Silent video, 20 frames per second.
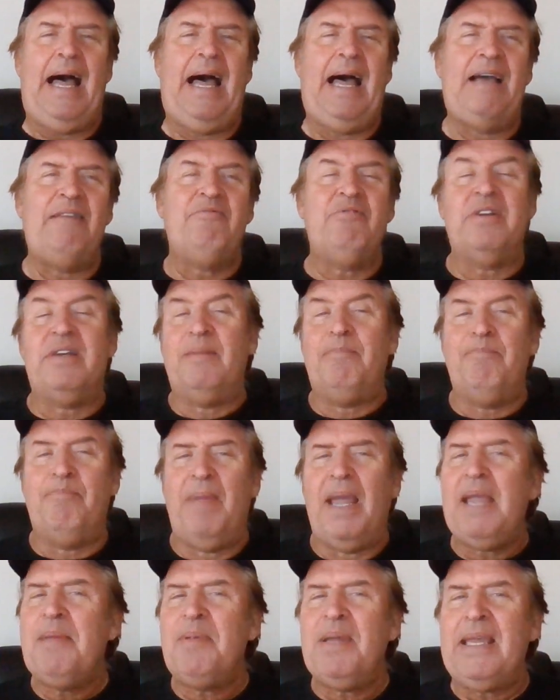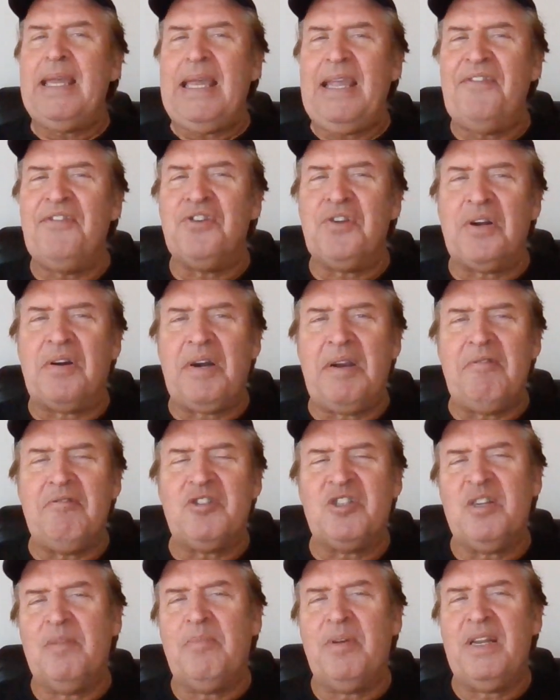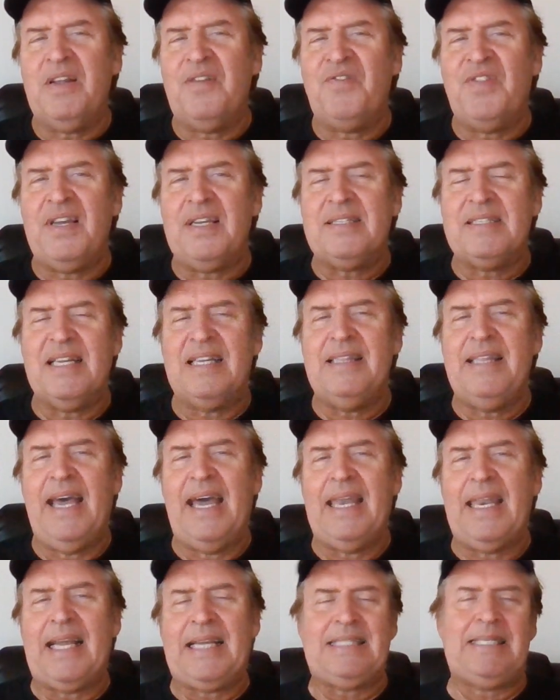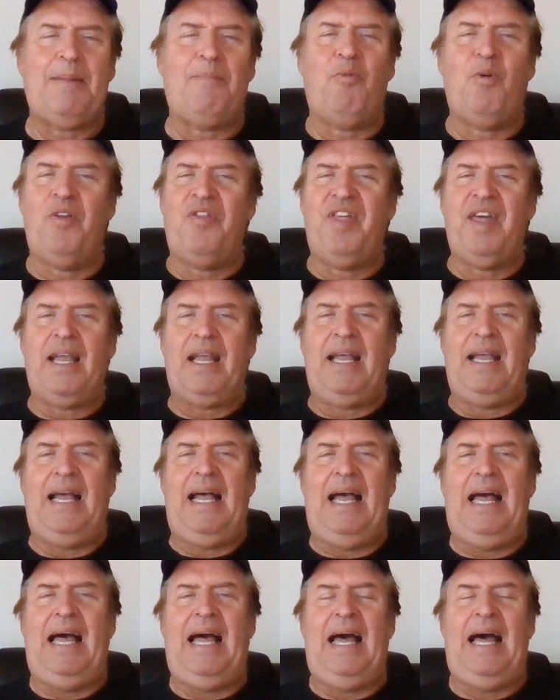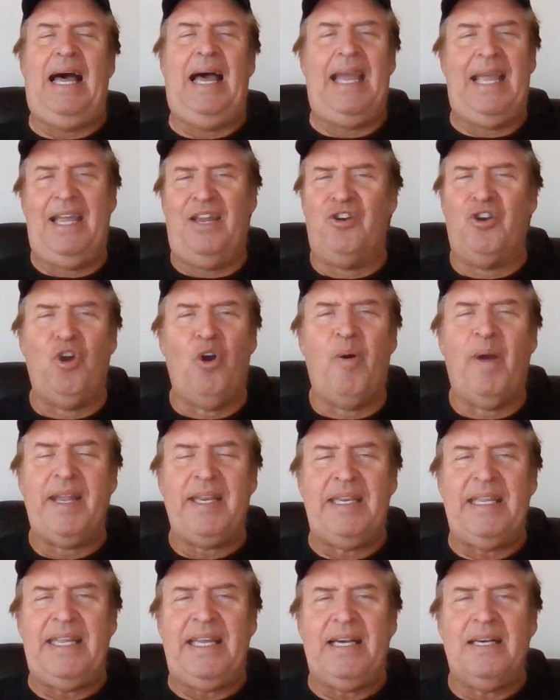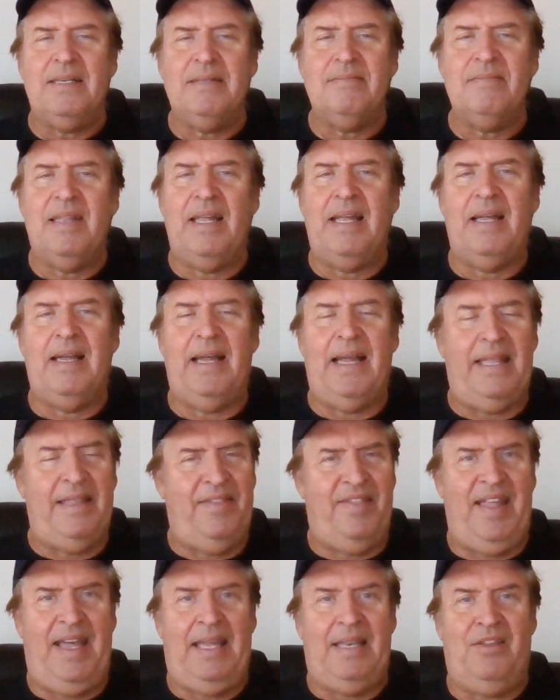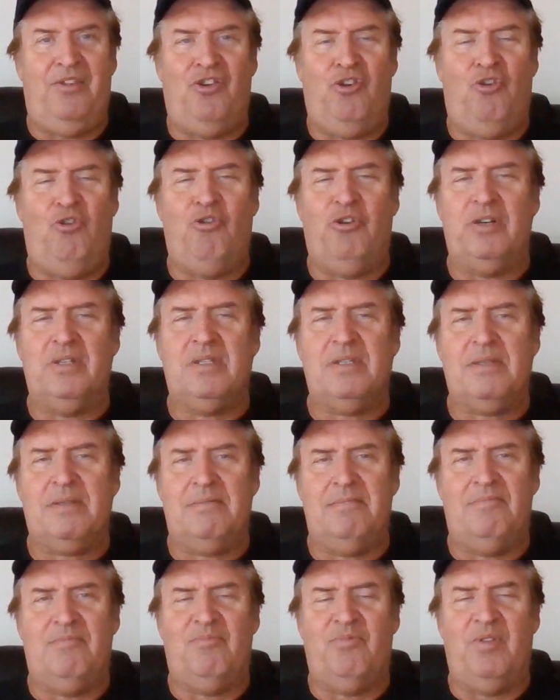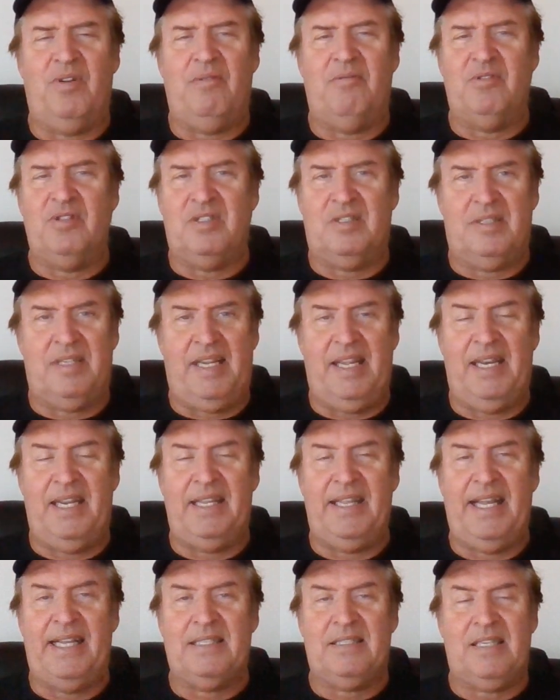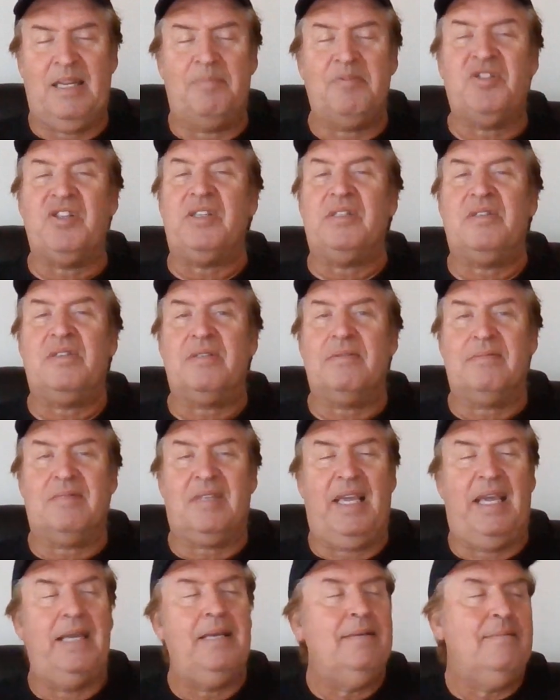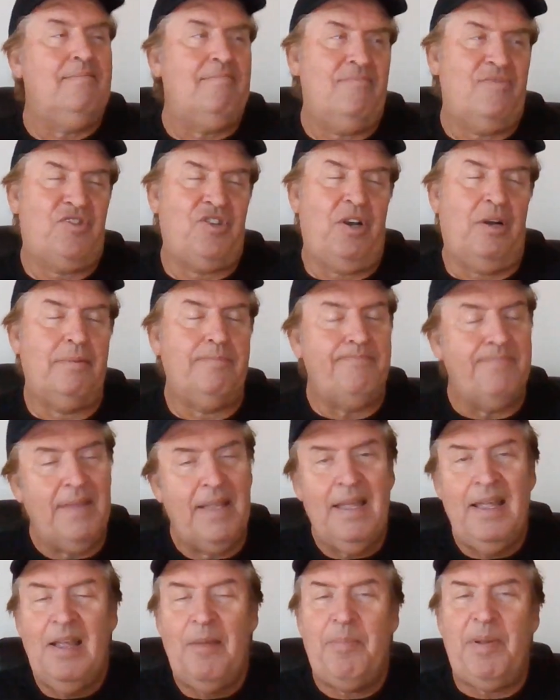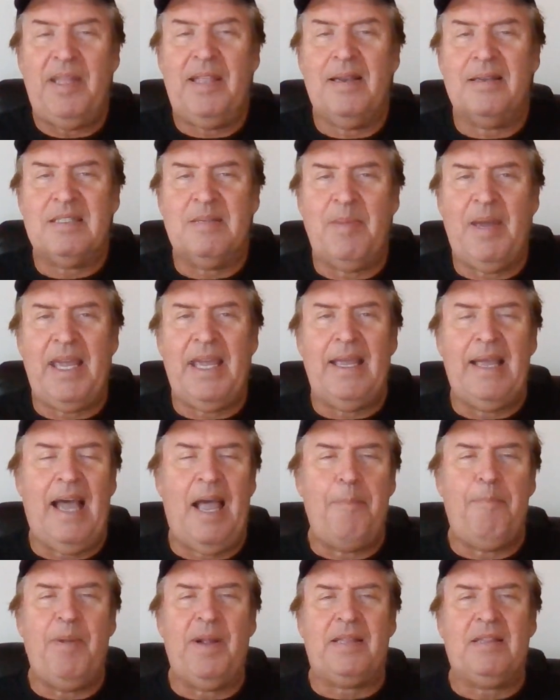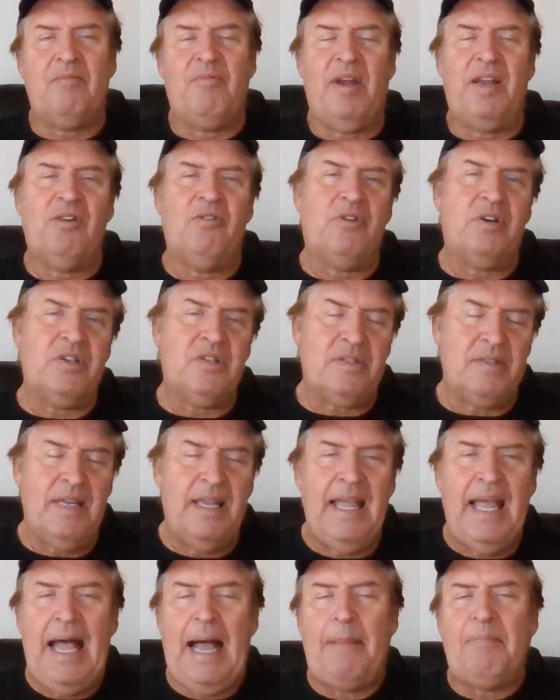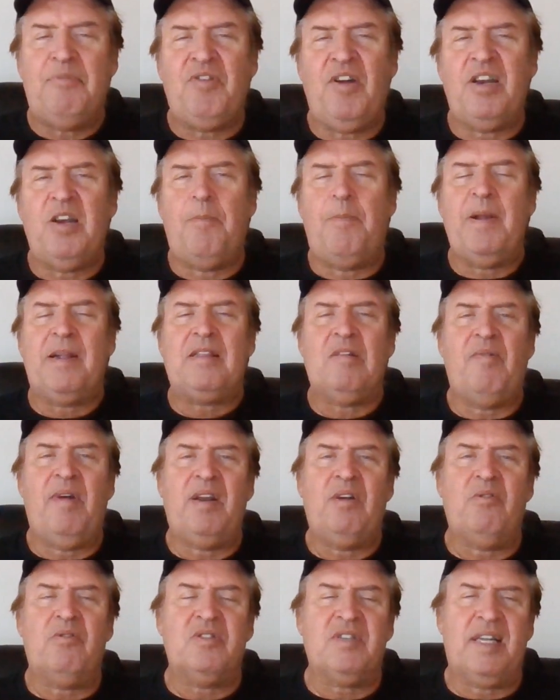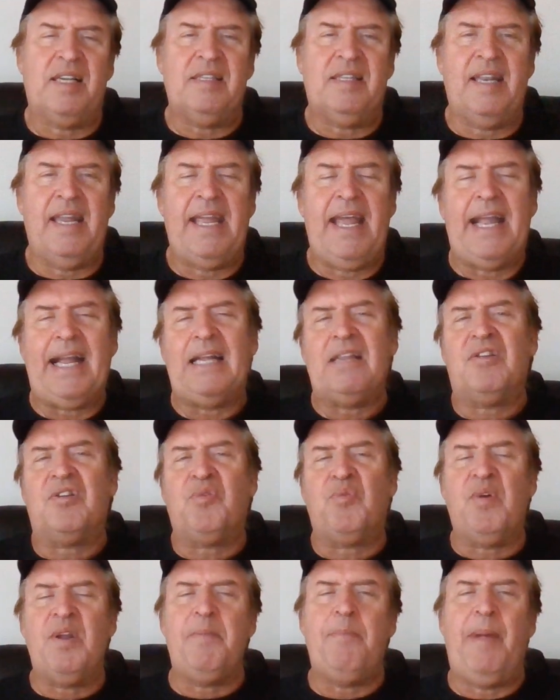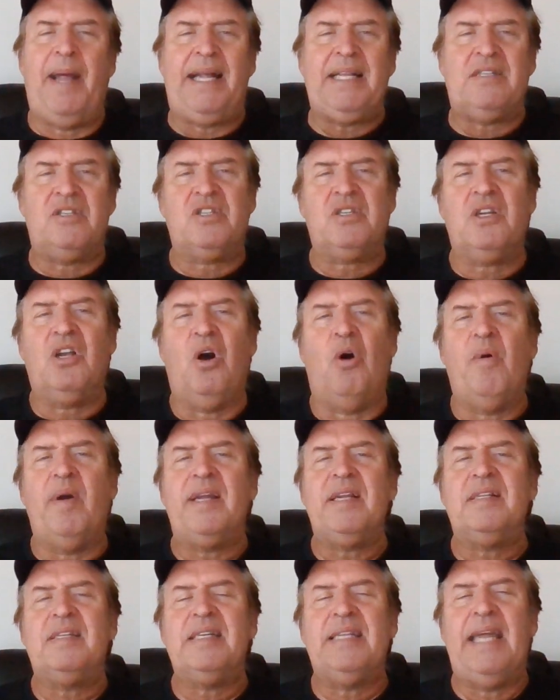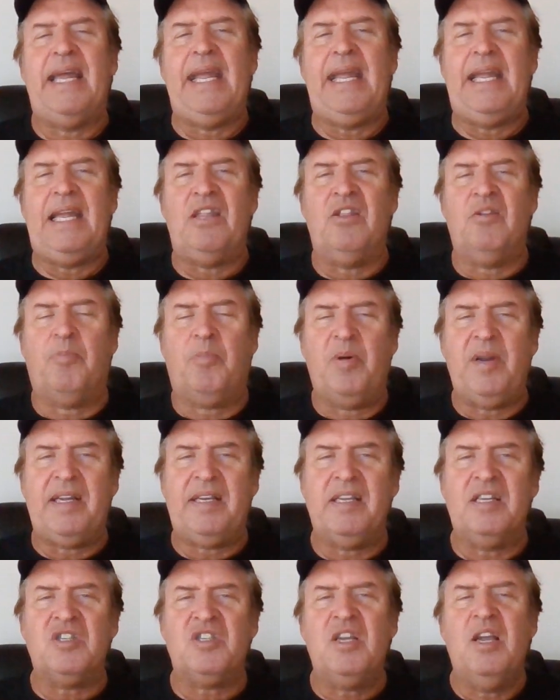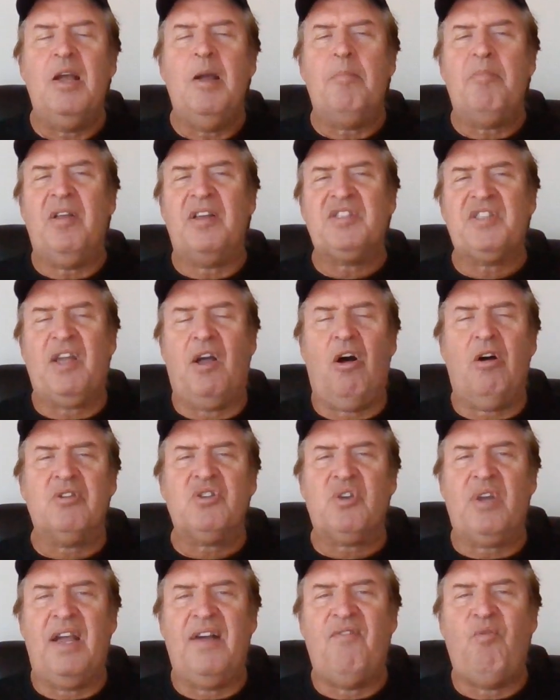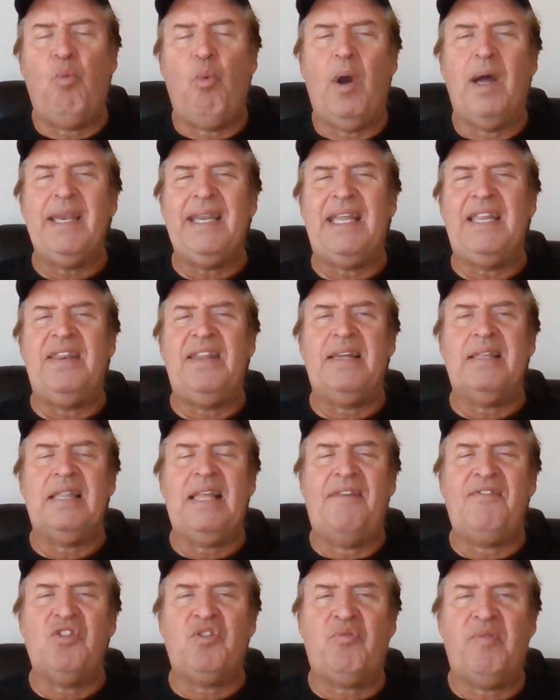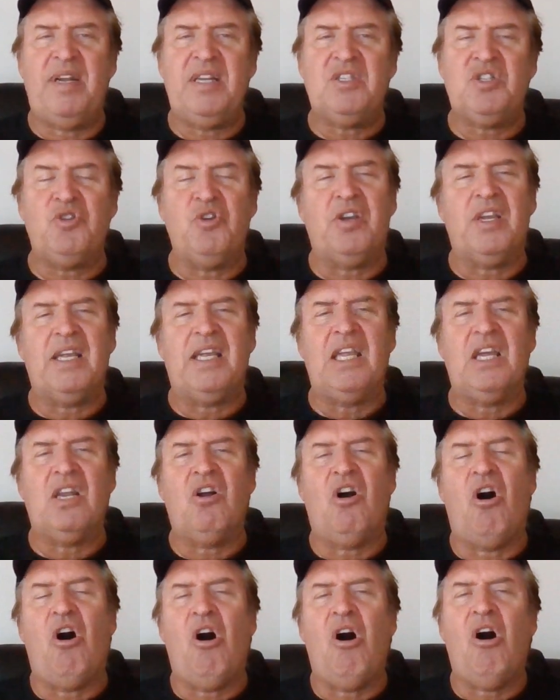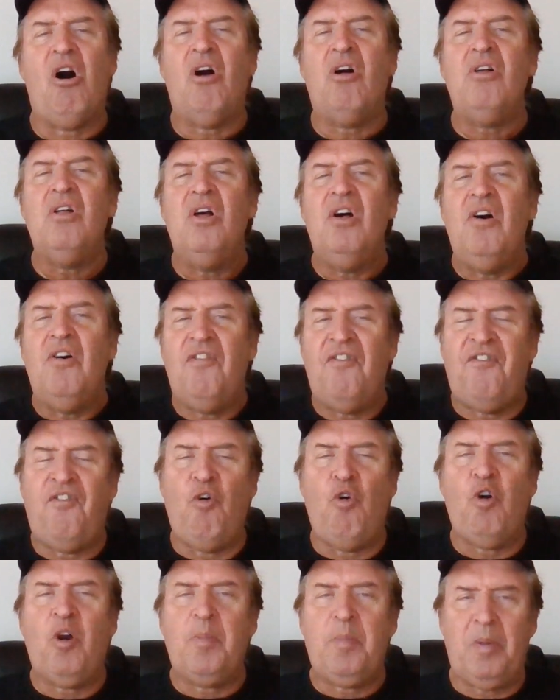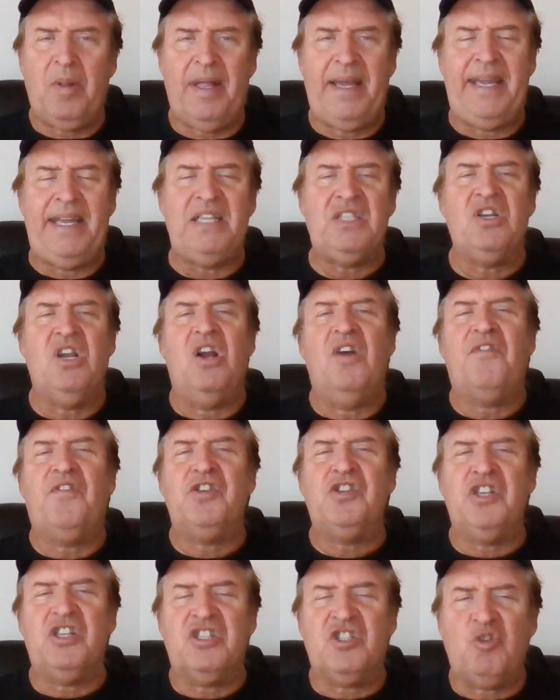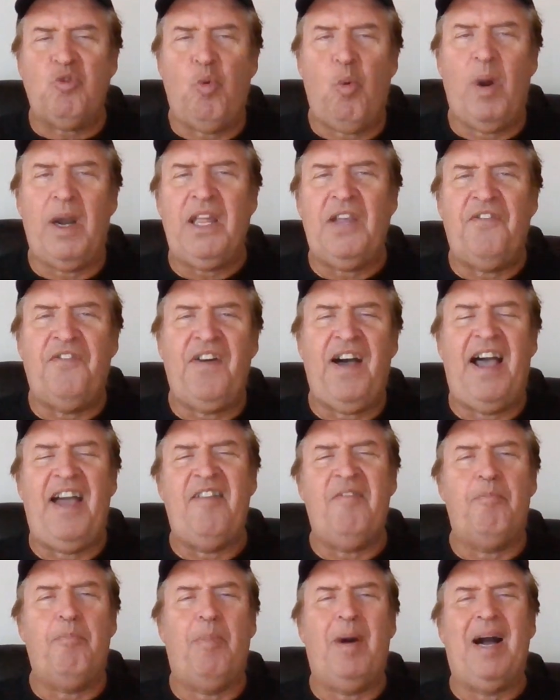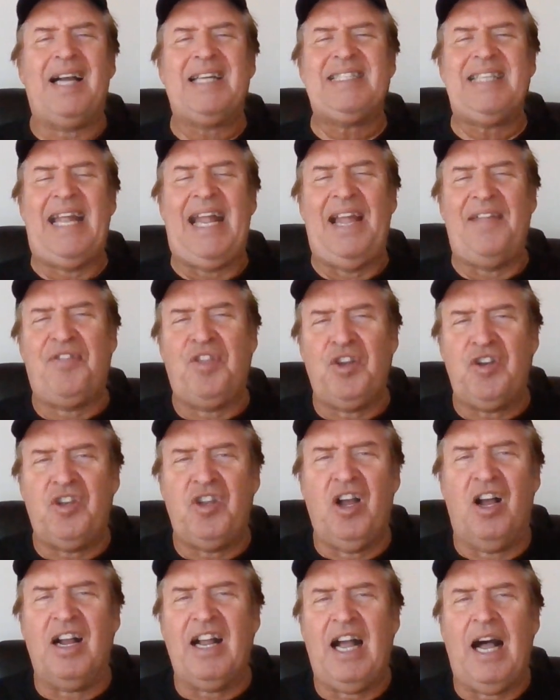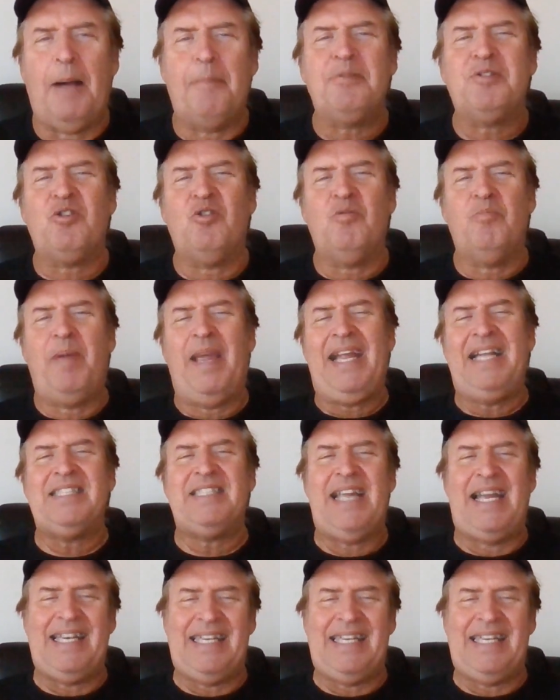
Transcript: I would maybe even agree with somebody if they said that, except one thing. I had no idea that the horse w- was getting that substance. Okay. So, be it as it may, I picked the right horse. I'm trying to pick the right horse again today. I got three bets going today in the Preakness. Plus, I also have one in the 11th race. So you can get all four plays for just 25 bucks at the Doug Upstone page